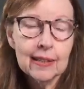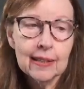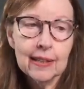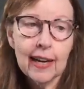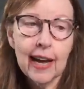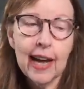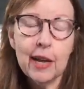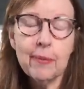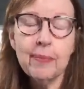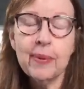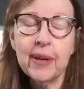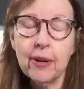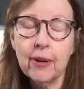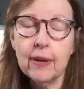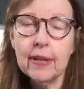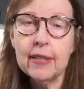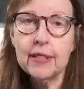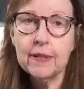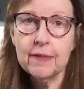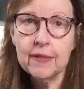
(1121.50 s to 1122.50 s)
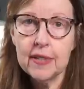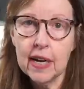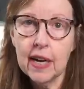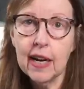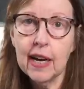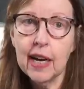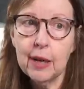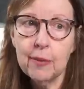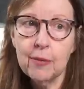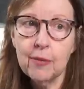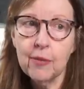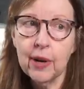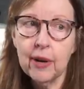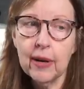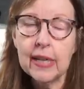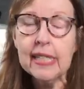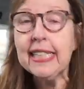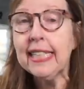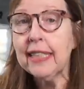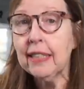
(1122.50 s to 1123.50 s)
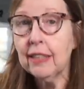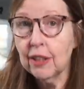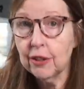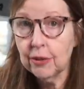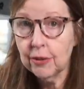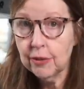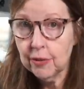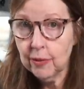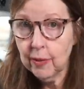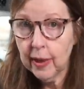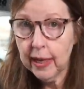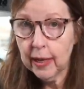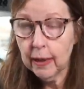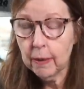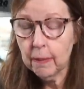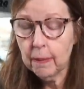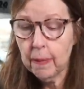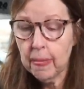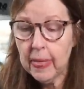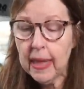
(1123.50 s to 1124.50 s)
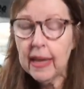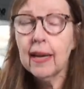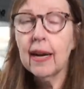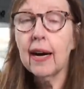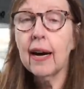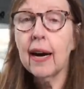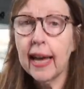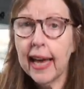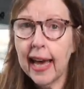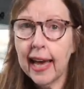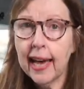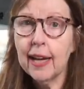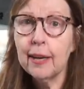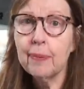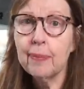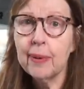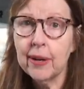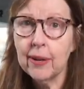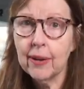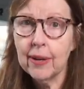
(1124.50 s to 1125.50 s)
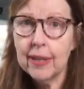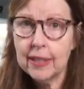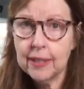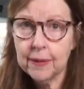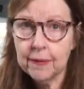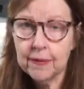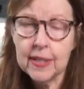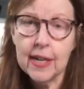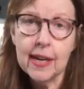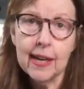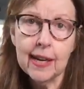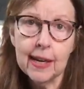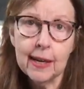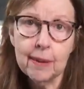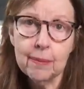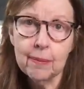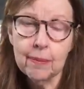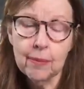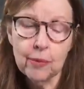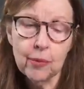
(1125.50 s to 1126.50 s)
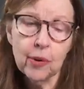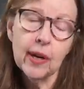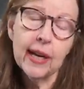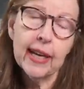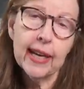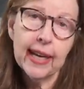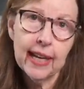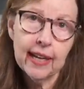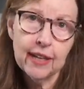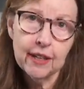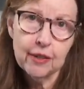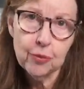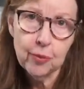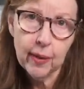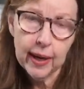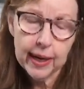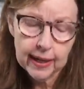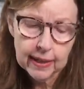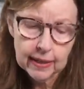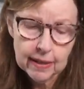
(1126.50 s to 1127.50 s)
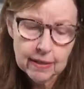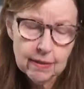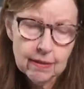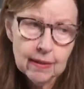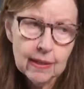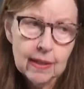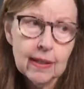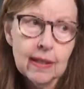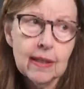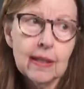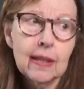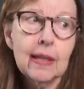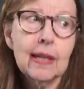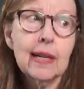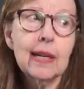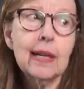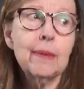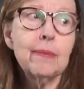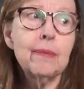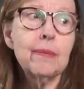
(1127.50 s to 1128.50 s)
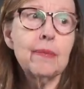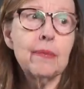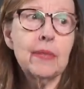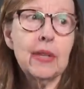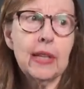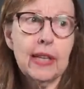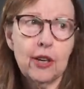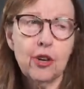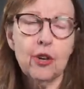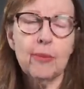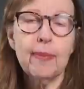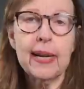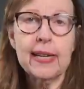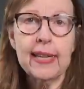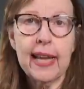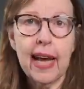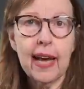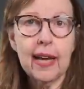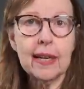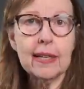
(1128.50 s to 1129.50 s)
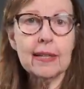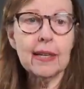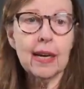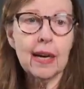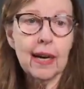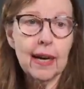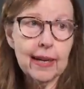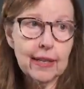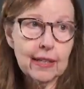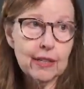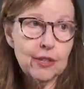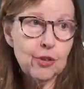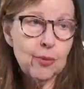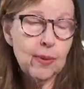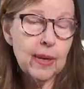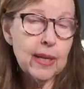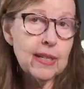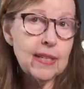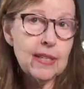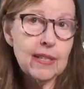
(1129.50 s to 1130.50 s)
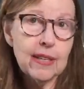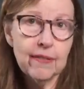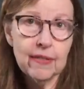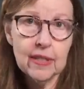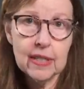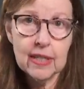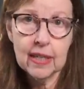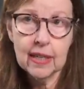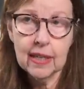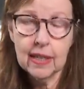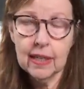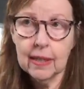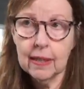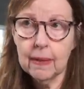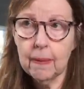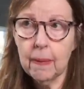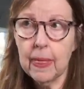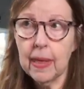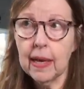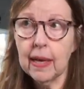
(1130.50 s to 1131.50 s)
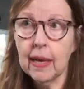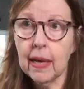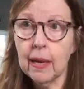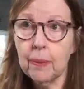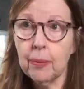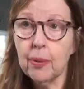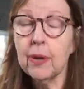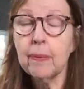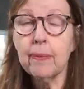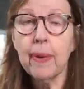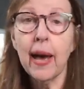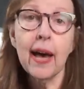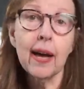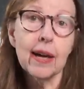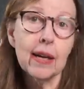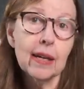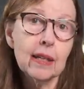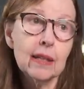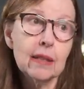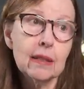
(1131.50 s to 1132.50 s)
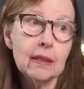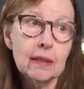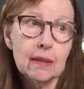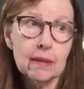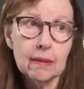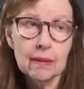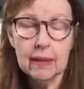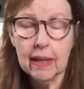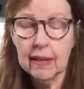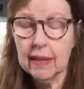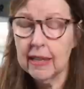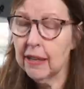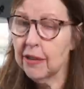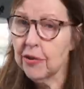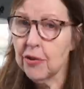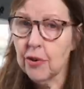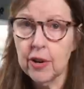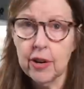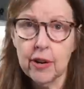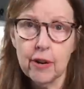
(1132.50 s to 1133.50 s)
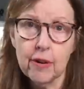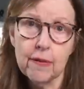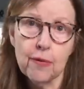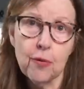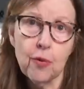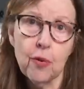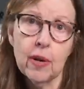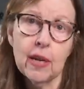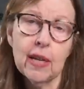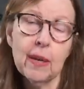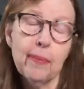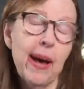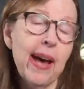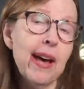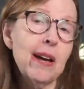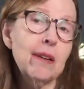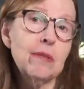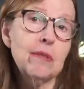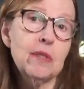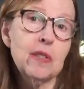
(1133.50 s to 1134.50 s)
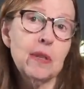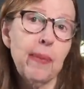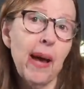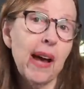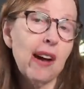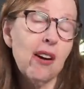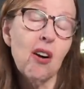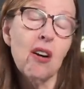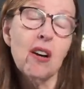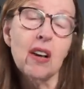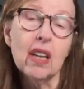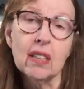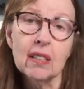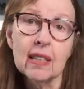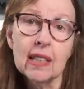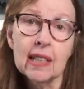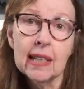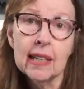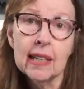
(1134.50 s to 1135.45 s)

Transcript: I had periods of time where I didn't lose weight. I had periods of time where I gained weight. Um, the year my dad died in 2017, I put back, I think, 30 or 40 pounds back on.